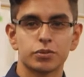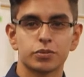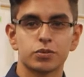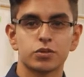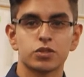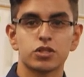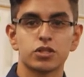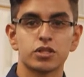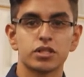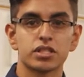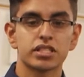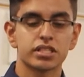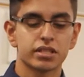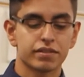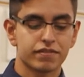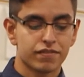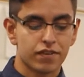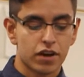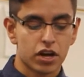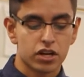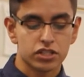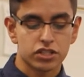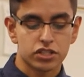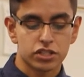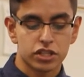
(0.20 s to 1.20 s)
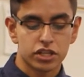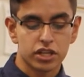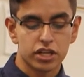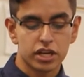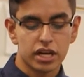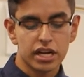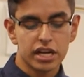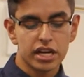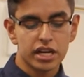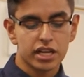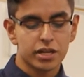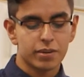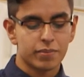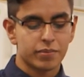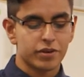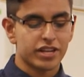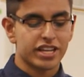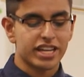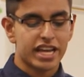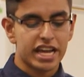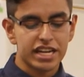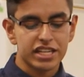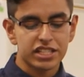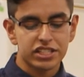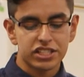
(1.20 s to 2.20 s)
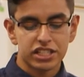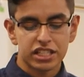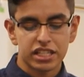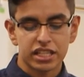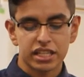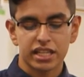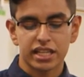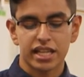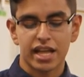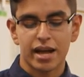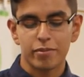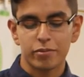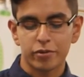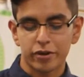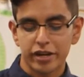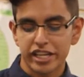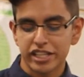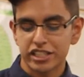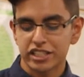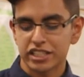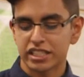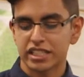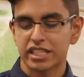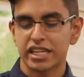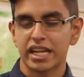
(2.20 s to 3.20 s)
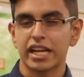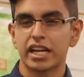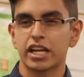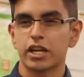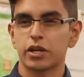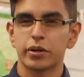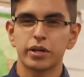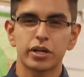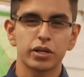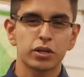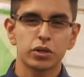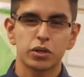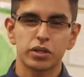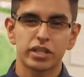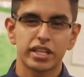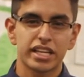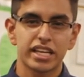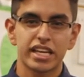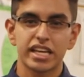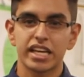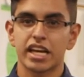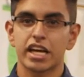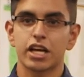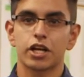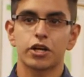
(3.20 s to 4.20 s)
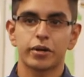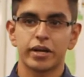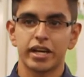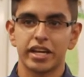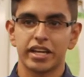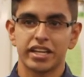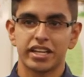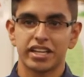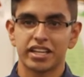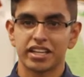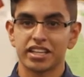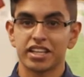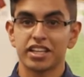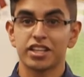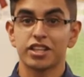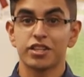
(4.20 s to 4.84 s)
Students can foster communication, collaboration, and critical thinking and creating.